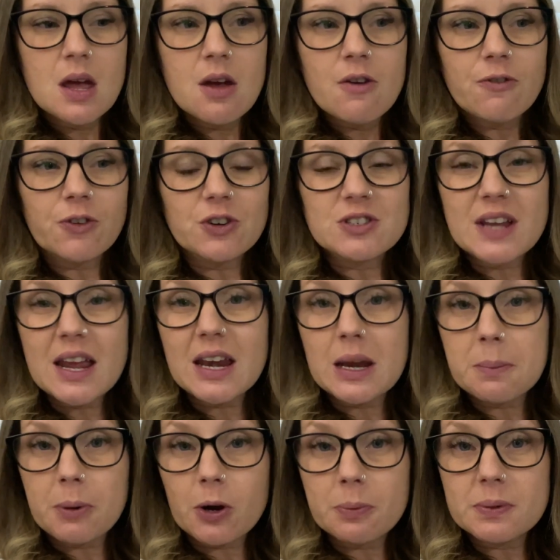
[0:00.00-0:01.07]
for
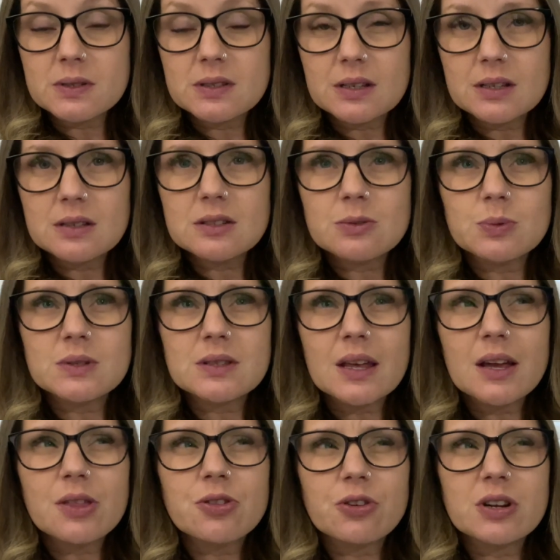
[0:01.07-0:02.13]
dating purposes was
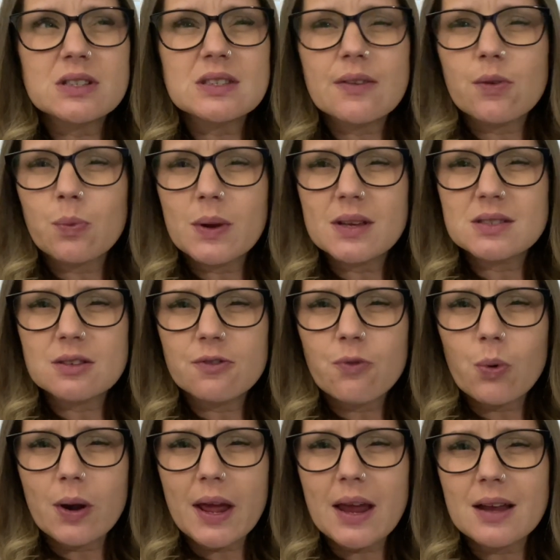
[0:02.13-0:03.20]
like 37 weeks and
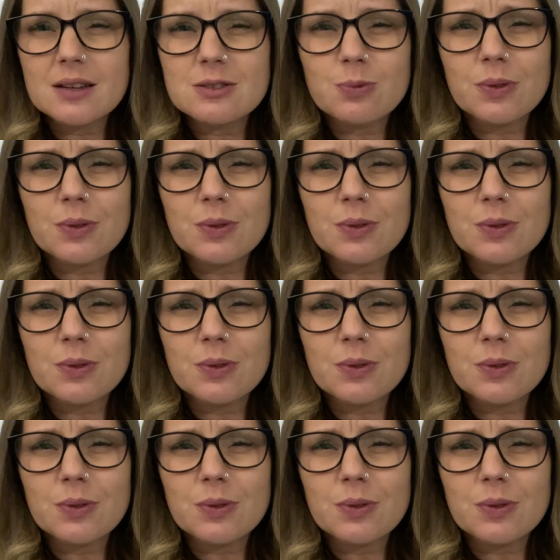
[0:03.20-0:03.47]
4 days,